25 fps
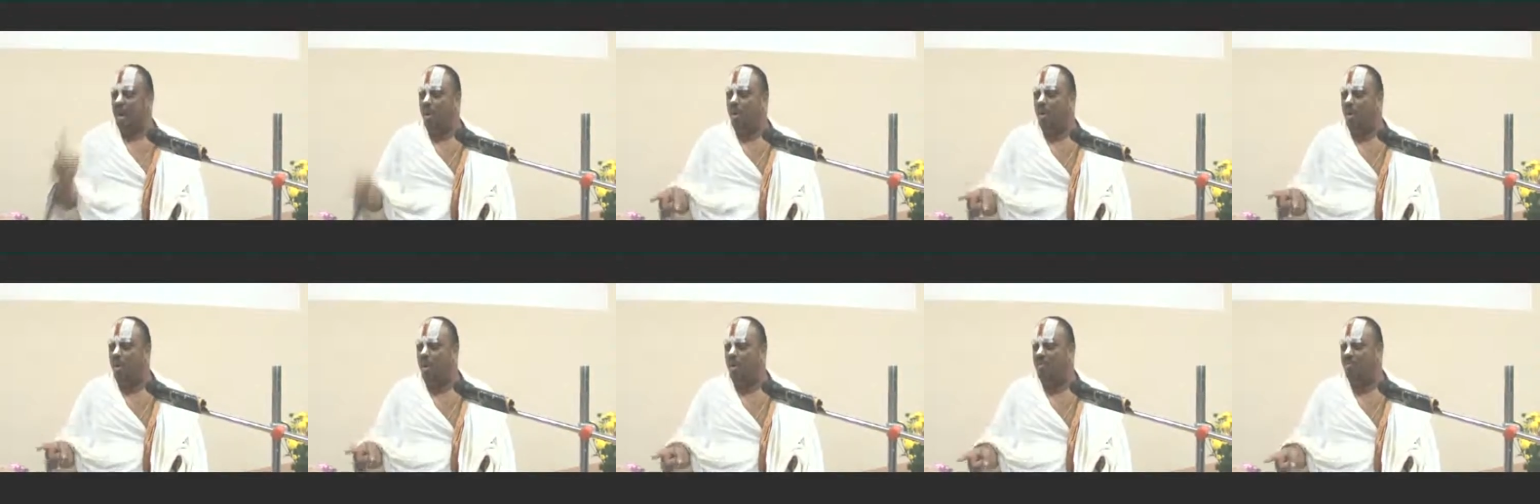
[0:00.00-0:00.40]

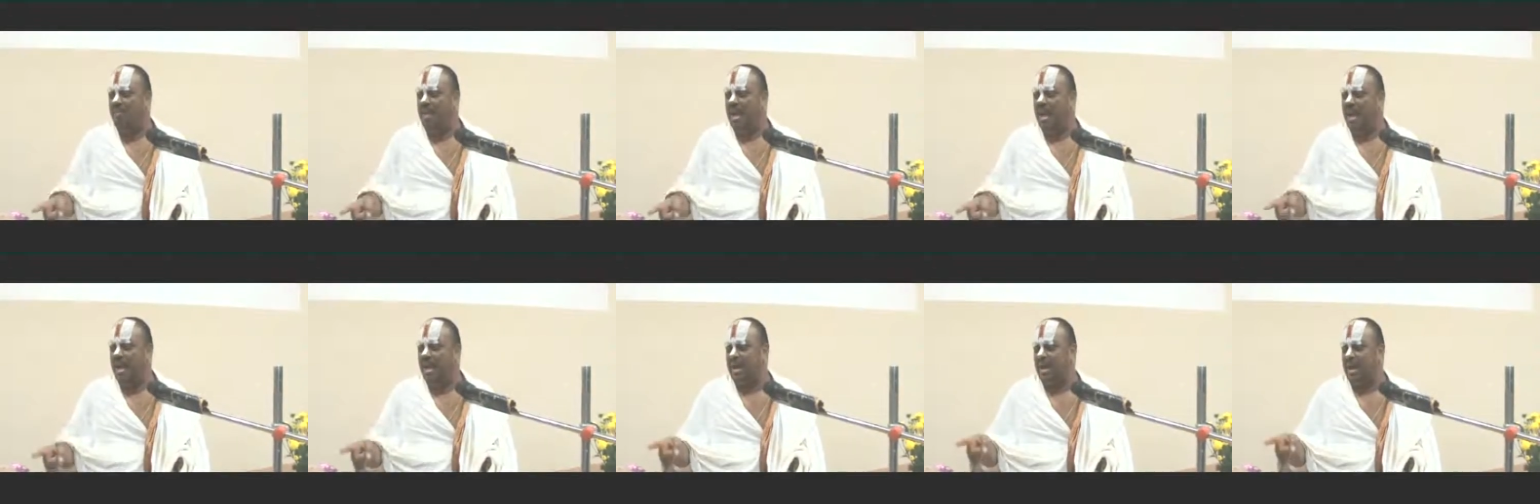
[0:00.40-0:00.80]
Now
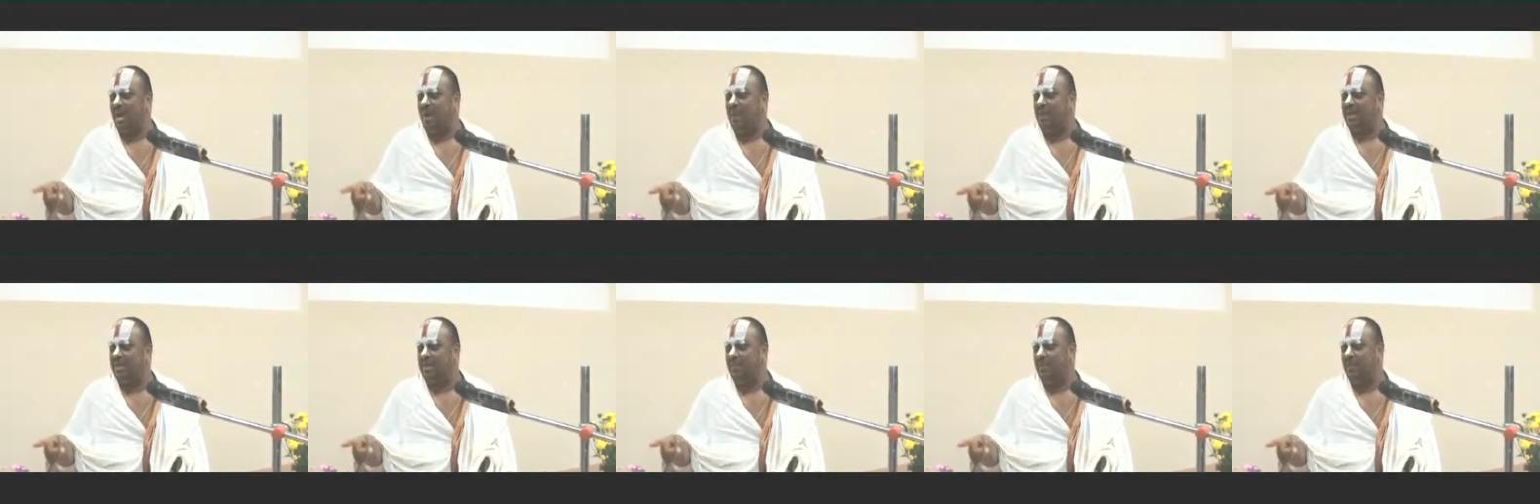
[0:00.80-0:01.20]
they are
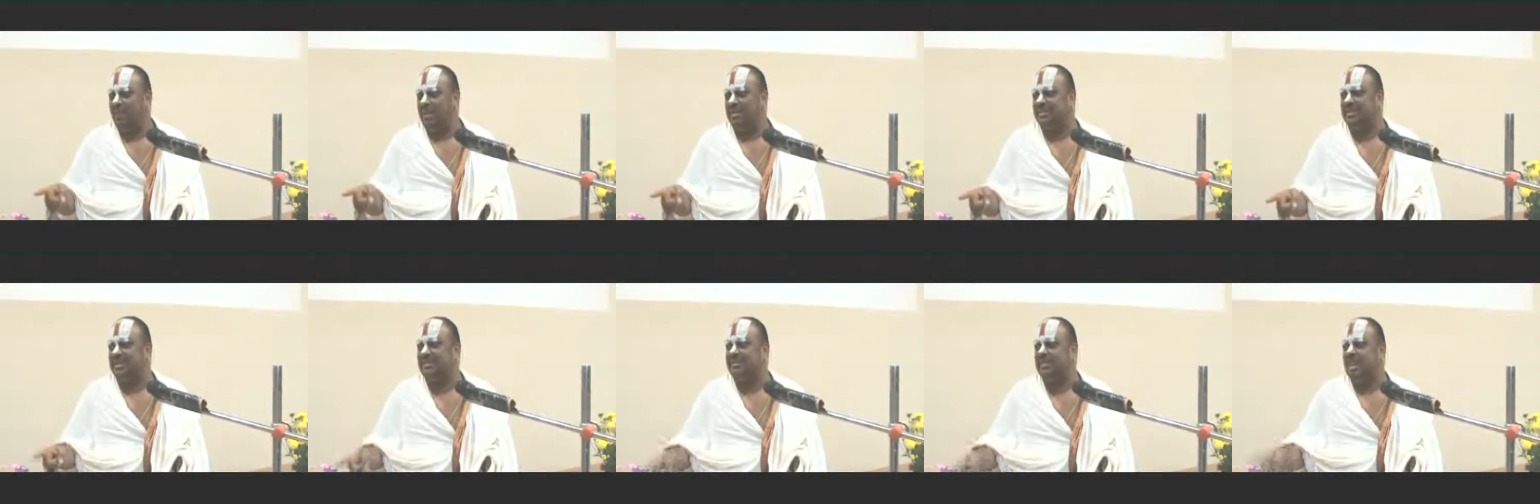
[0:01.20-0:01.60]
now in the
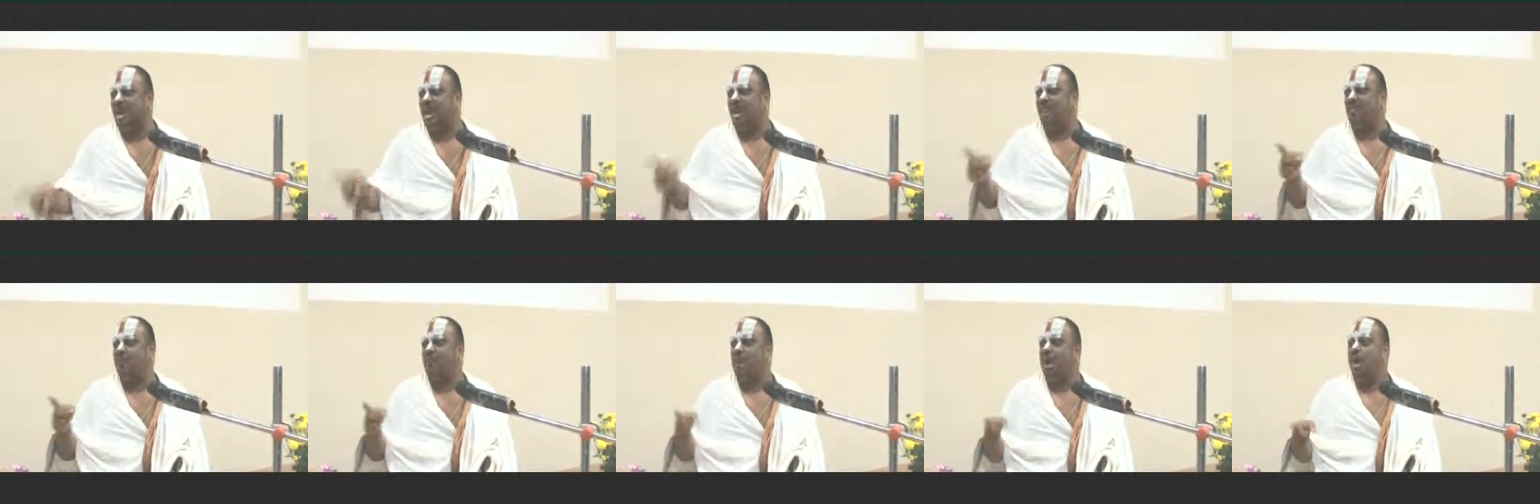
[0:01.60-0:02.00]
process
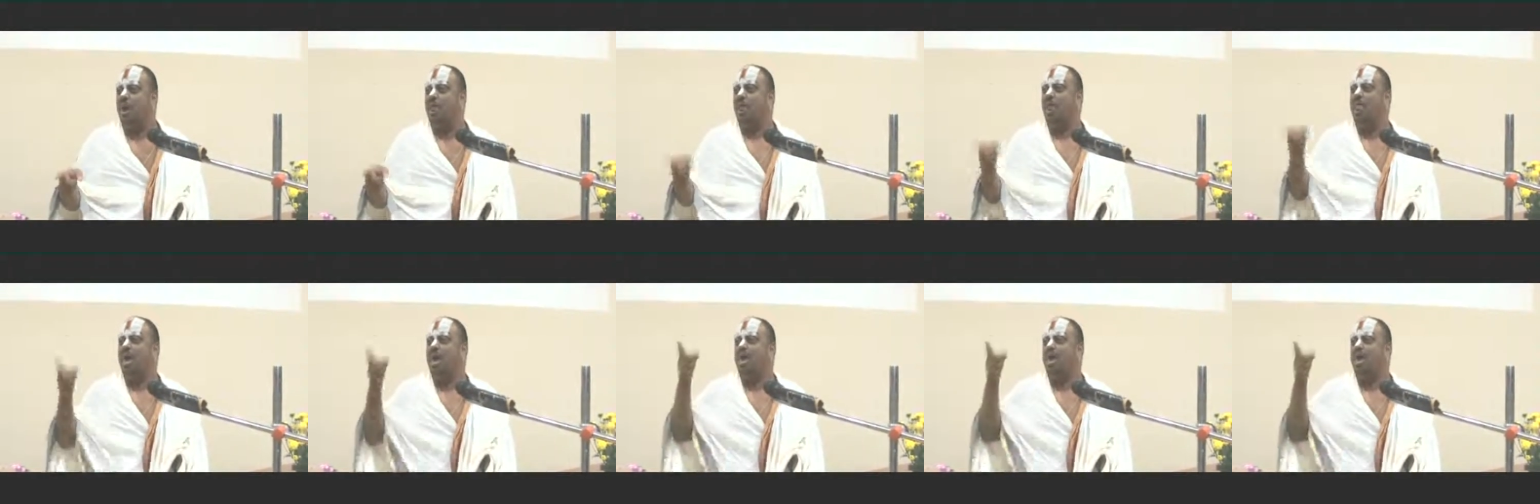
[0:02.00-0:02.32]
of